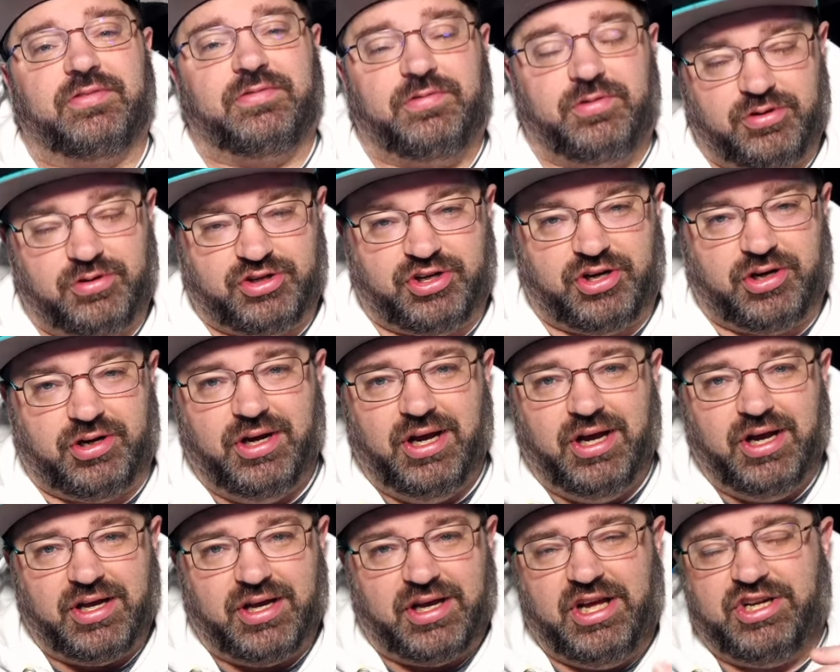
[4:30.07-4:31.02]
future.
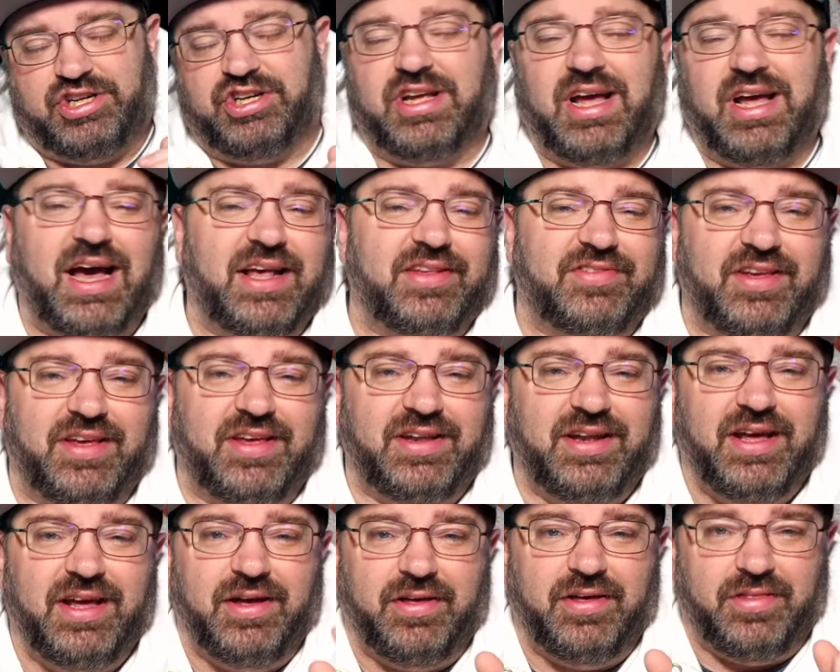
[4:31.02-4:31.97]
Catch you guys
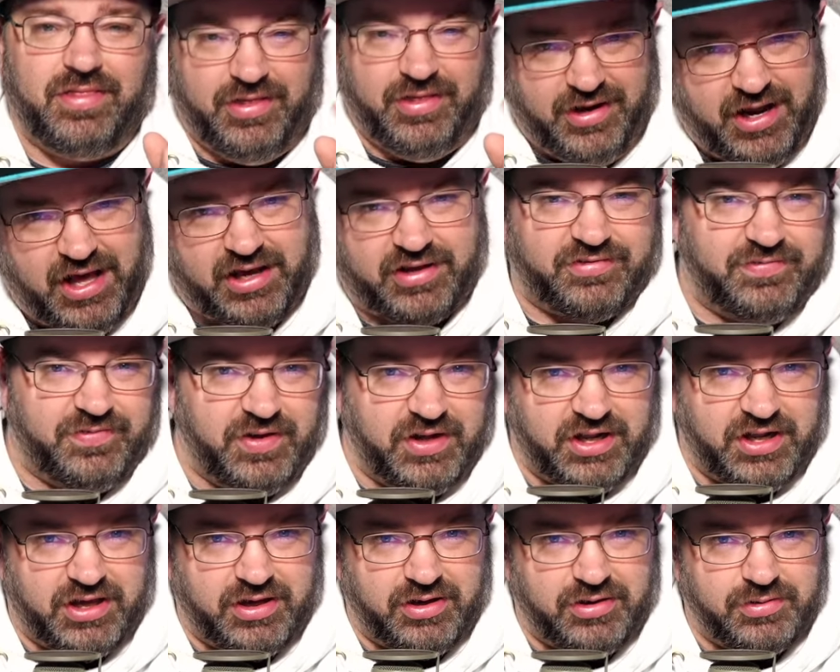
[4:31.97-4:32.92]
in the next
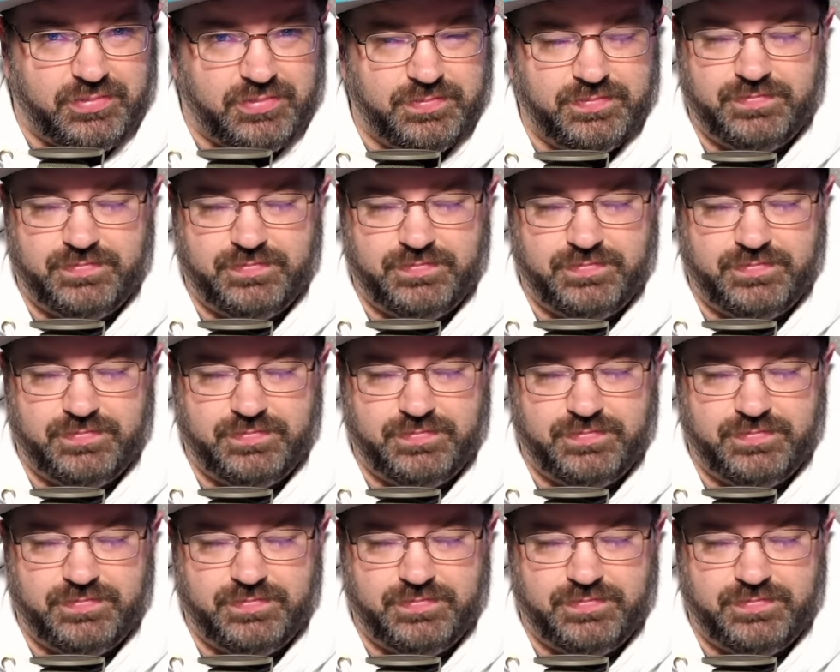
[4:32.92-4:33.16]
video.